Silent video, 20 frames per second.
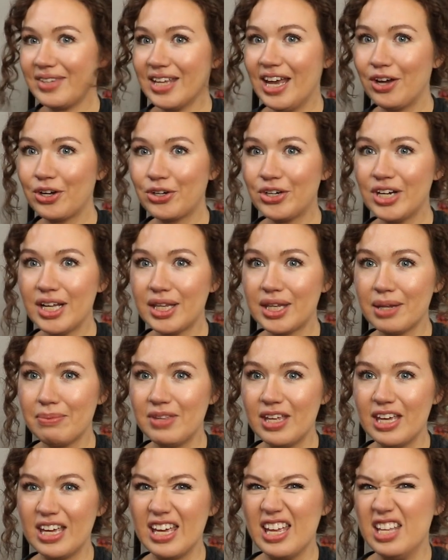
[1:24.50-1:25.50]
I'll create
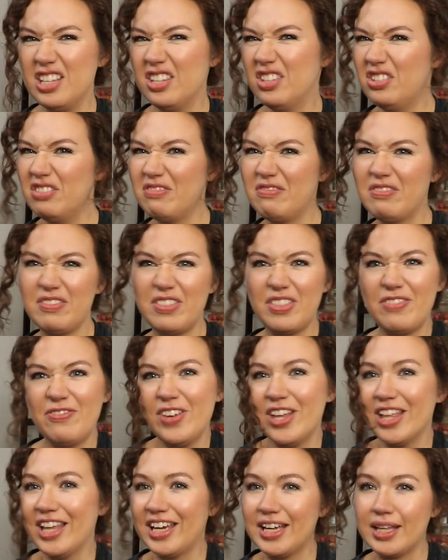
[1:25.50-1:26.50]
something and
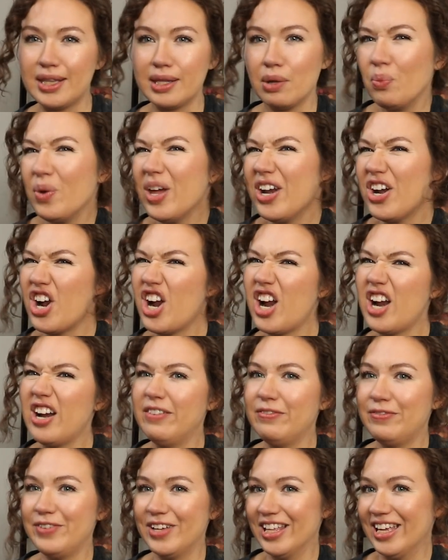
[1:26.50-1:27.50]
feel like it's a winner
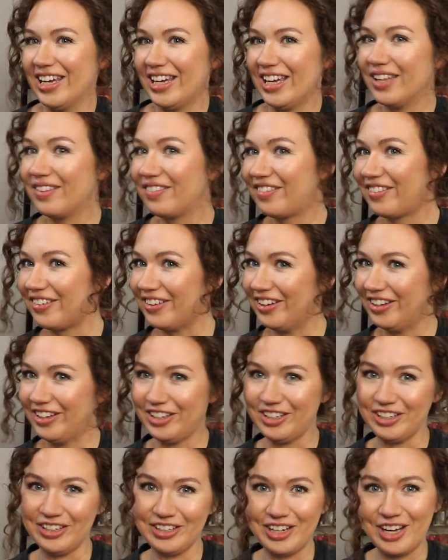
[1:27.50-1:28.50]
and feel like it's
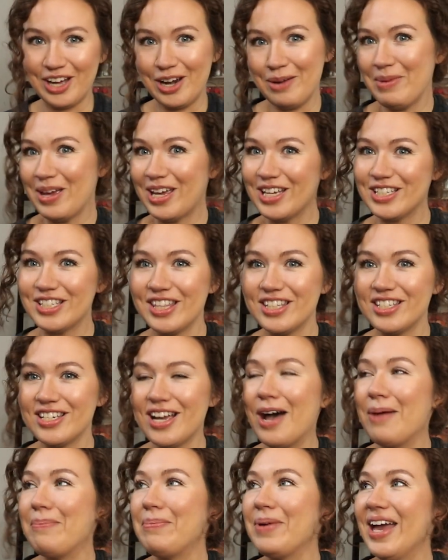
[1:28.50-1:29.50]
gonna make it to the
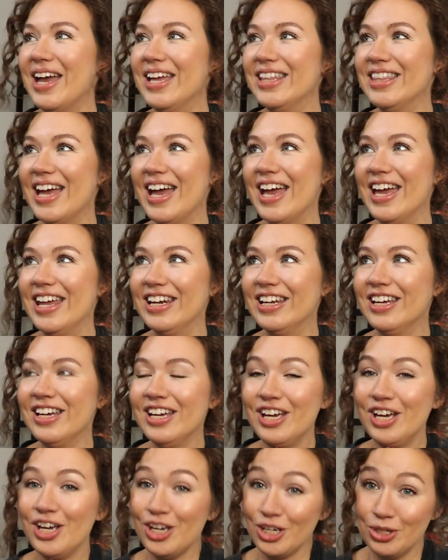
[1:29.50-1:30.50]
top, and then
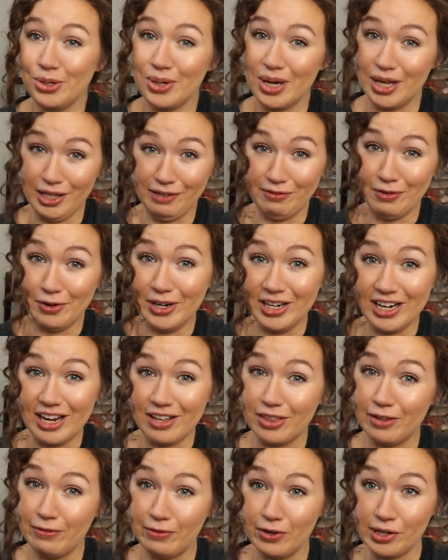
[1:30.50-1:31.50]
you guys voted
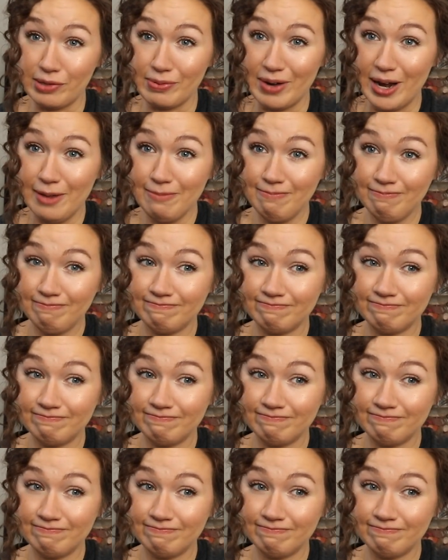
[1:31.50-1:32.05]
out the first round.